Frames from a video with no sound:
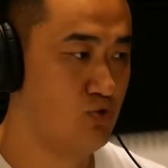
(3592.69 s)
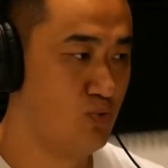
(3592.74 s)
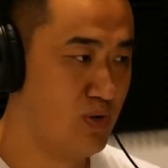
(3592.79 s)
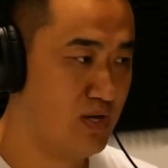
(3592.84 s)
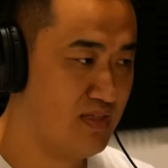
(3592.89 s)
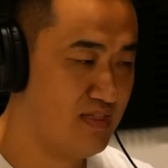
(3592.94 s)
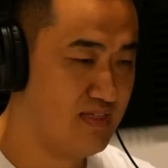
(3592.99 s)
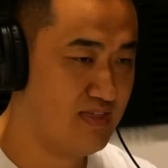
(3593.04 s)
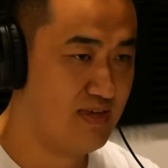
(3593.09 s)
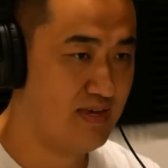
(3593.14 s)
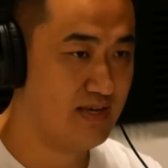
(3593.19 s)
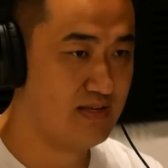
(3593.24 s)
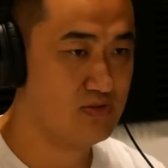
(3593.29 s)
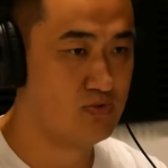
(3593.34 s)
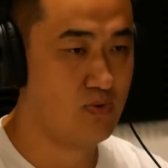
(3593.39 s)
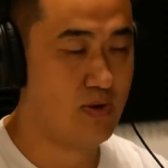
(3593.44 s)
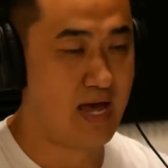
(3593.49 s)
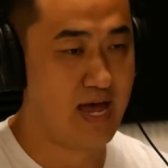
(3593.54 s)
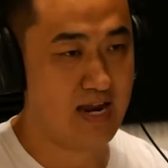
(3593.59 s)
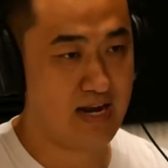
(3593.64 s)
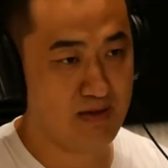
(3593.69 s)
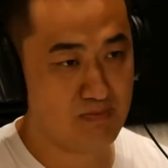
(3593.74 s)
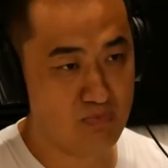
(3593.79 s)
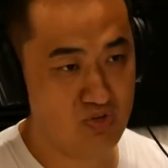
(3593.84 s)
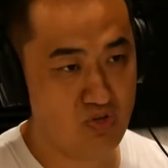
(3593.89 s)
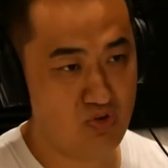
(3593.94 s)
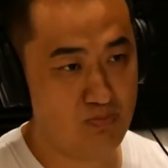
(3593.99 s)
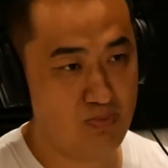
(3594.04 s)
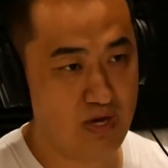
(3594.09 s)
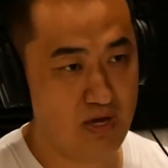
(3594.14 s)
doing things or
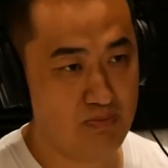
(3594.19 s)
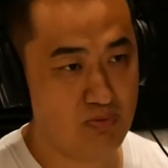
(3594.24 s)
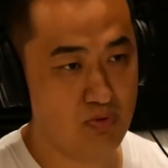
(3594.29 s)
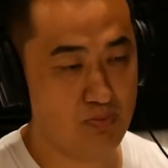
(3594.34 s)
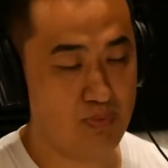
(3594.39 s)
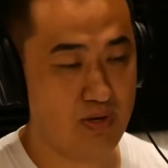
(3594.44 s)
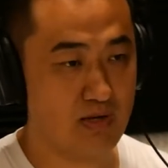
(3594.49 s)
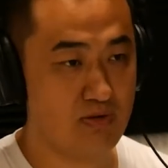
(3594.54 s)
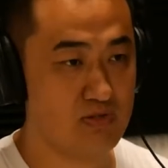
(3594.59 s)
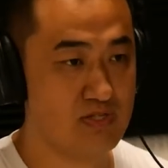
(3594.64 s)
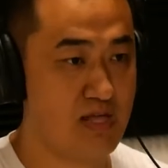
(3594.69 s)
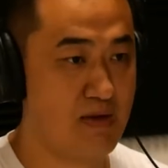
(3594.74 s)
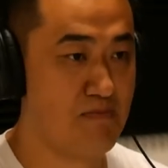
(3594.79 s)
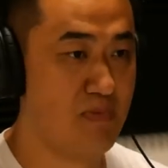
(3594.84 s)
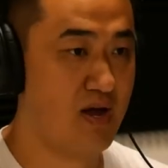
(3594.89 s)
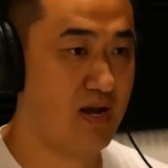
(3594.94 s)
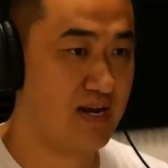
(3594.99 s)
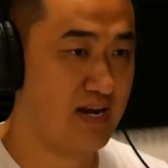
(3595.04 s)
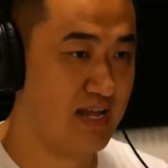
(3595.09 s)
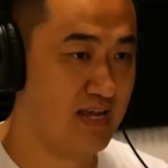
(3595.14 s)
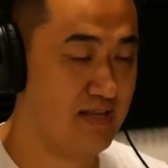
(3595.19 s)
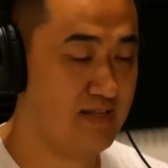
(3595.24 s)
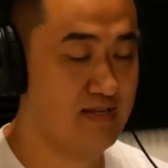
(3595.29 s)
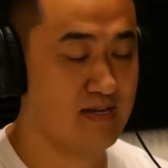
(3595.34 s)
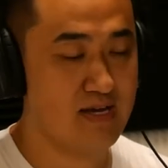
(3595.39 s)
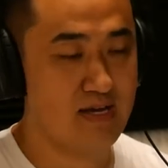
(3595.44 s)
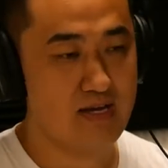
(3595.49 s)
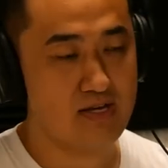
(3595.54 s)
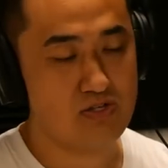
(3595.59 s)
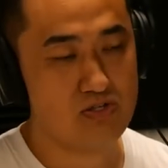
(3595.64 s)
adding new people because they might
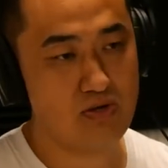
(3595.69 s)
need.